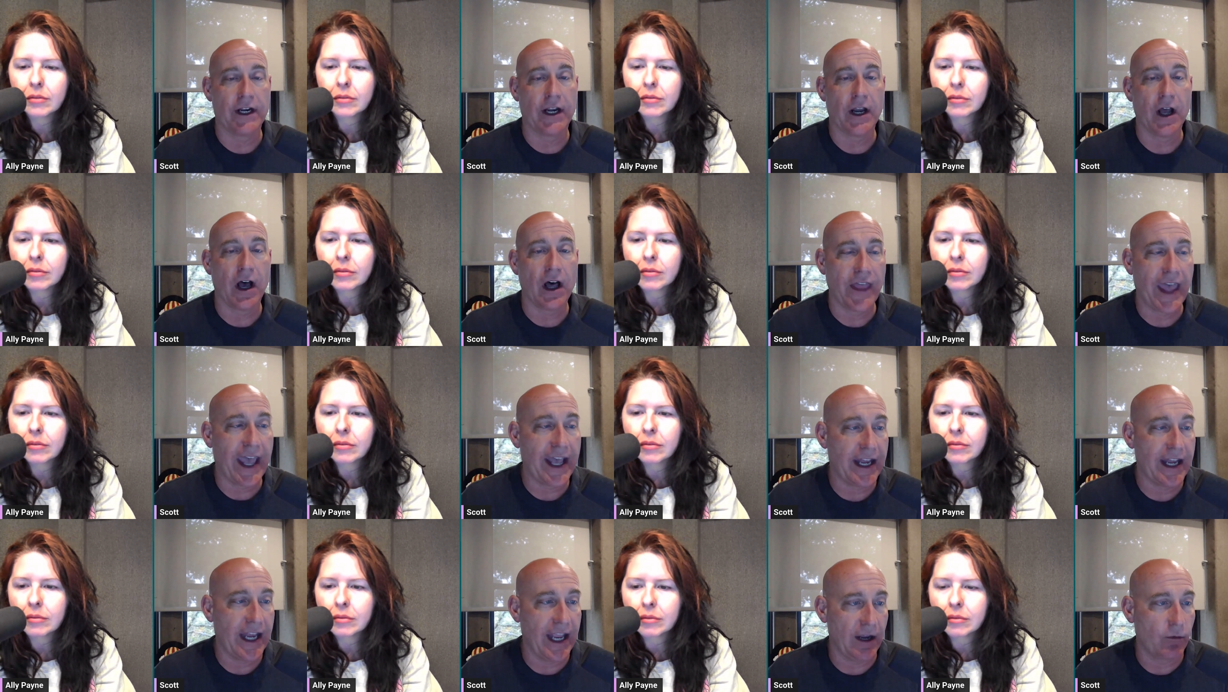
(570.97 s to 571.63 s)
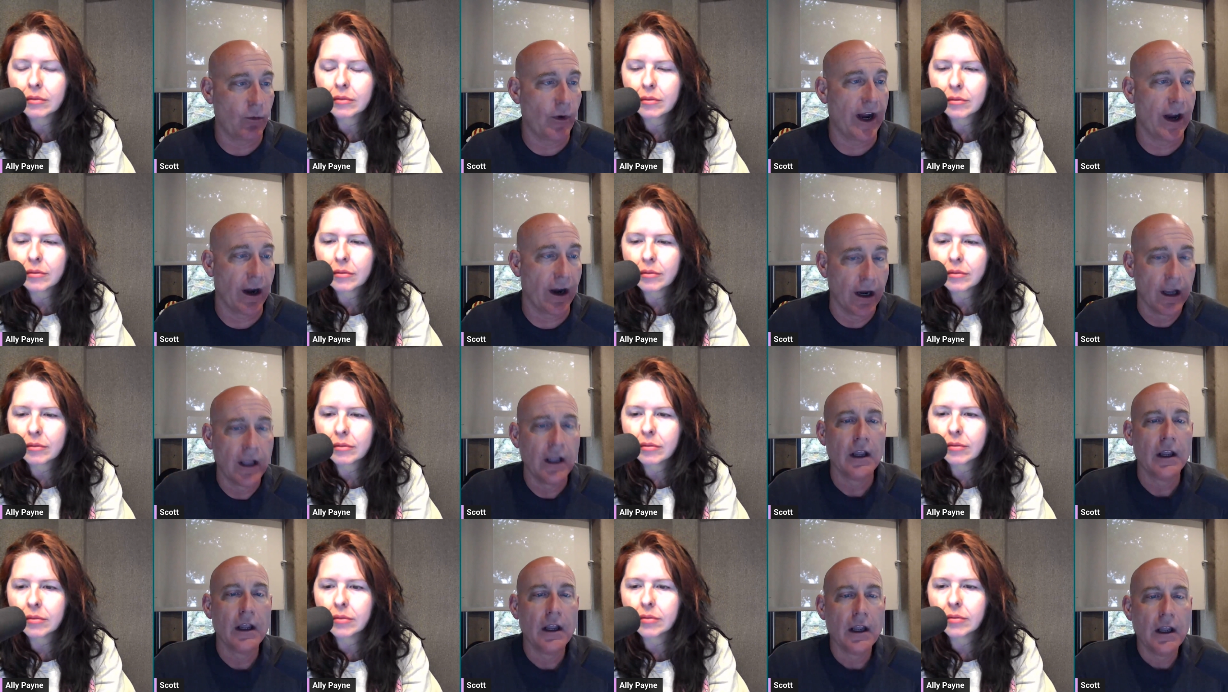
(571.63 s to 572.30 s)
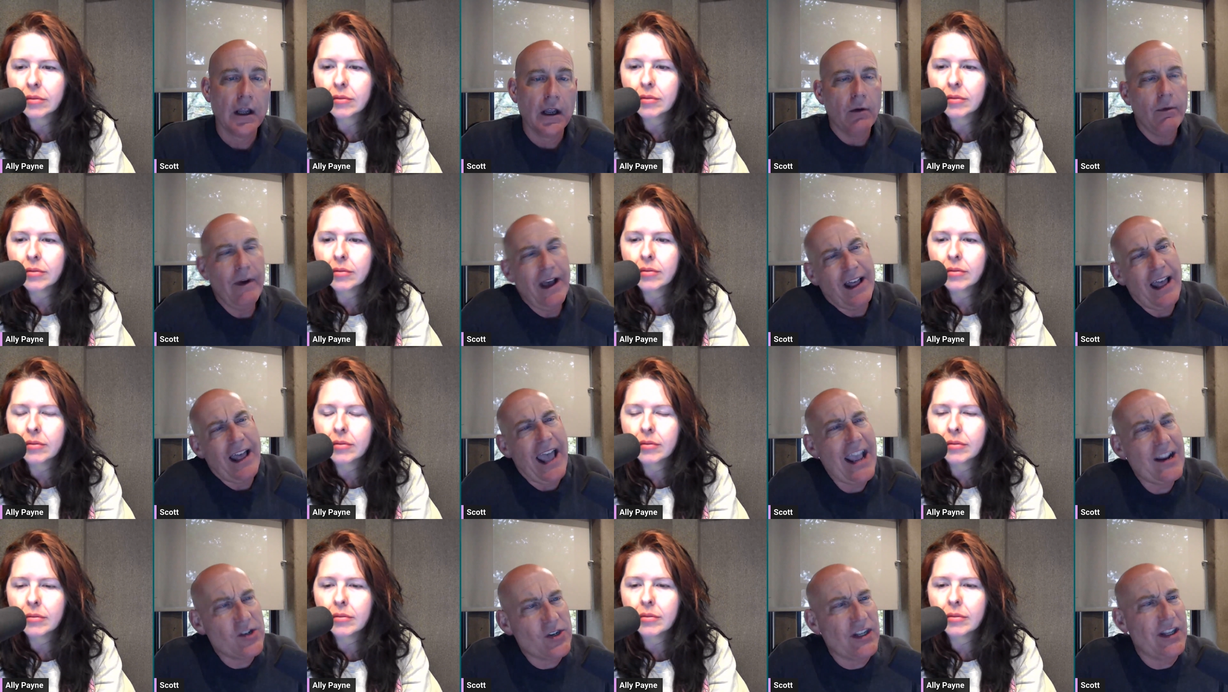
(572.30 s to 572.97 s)
Speaker 1: and all that hit where well,
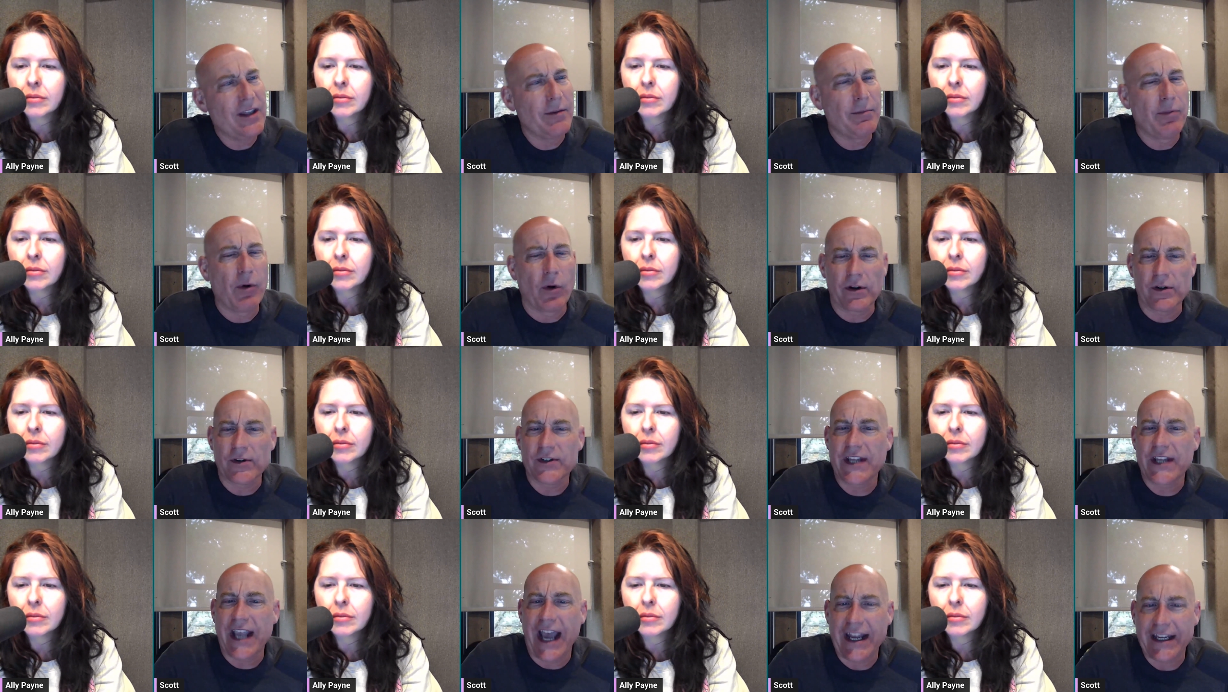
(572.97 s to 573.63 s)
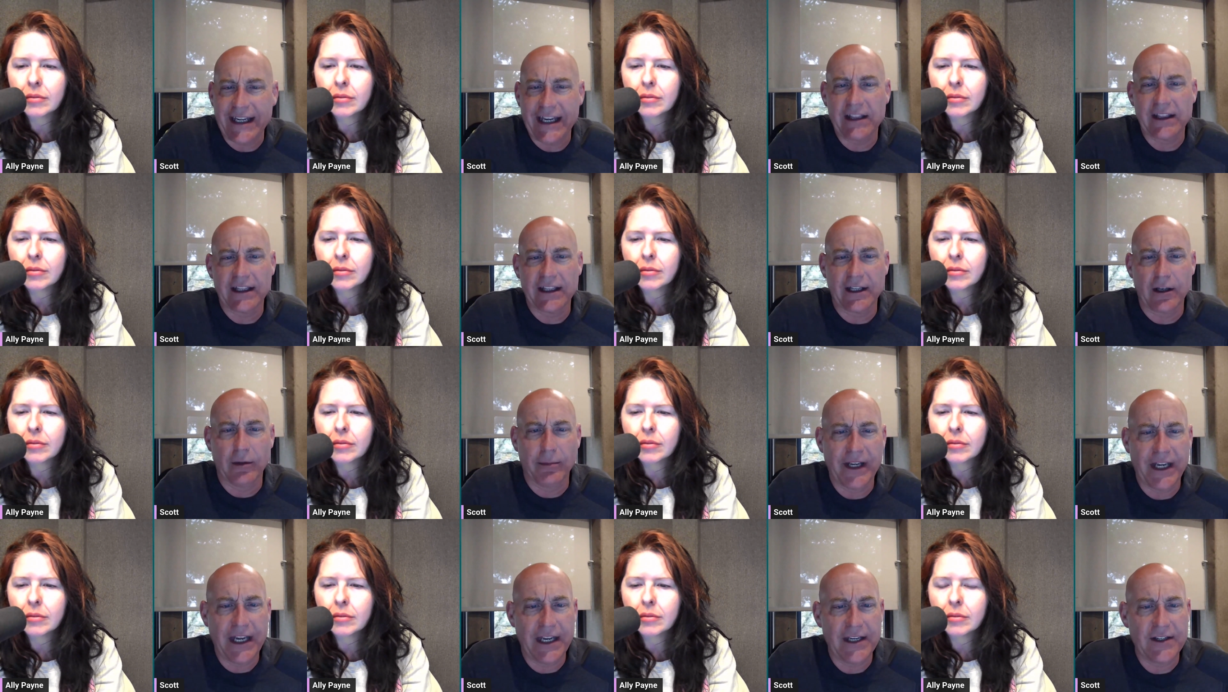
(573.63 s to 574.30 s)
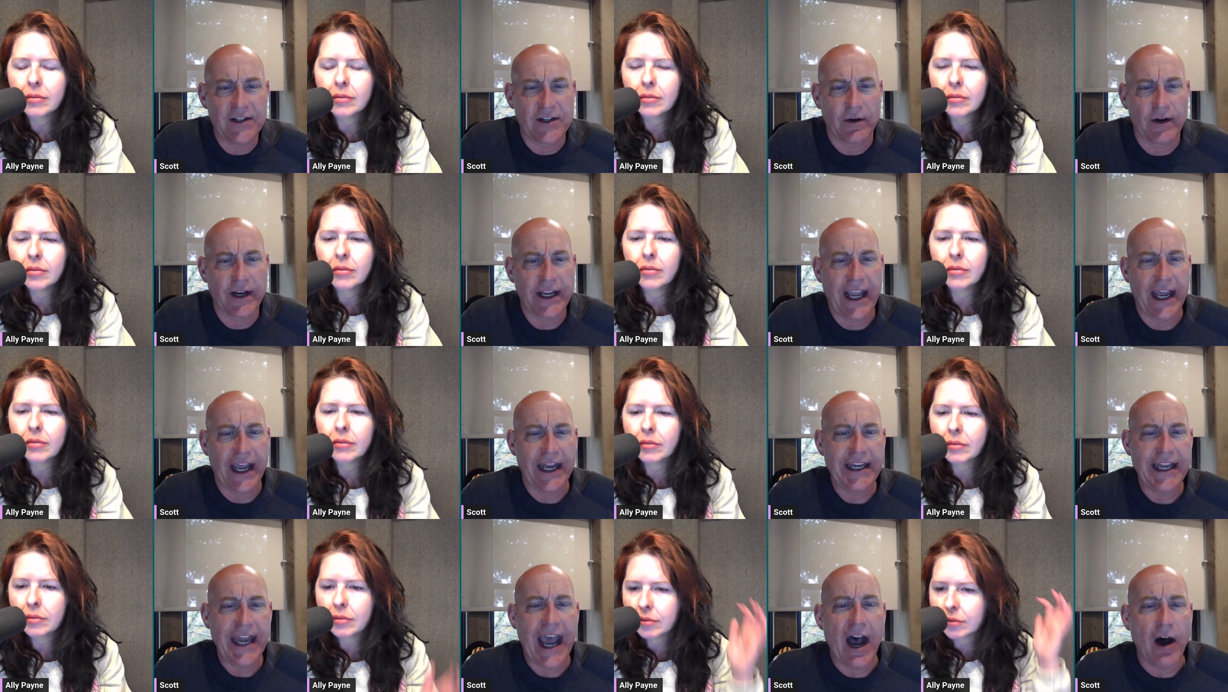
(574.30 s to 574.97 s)
actually, the border's gotten a little bit easier
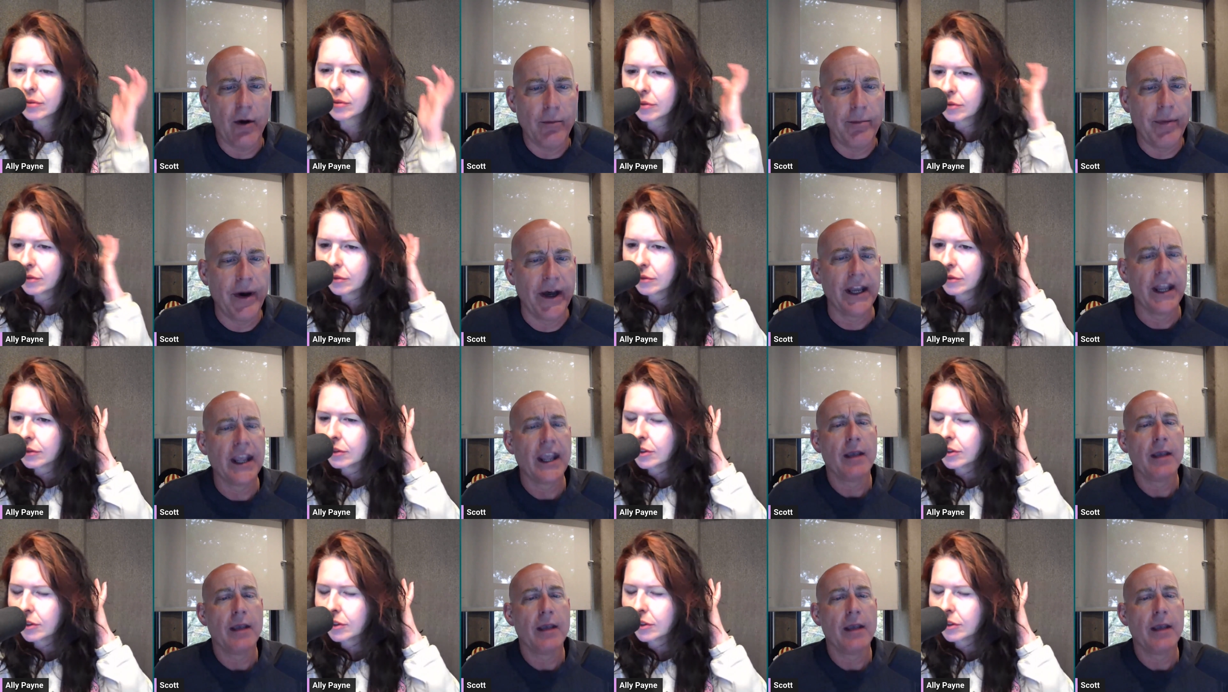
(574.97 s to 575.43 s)
again now, but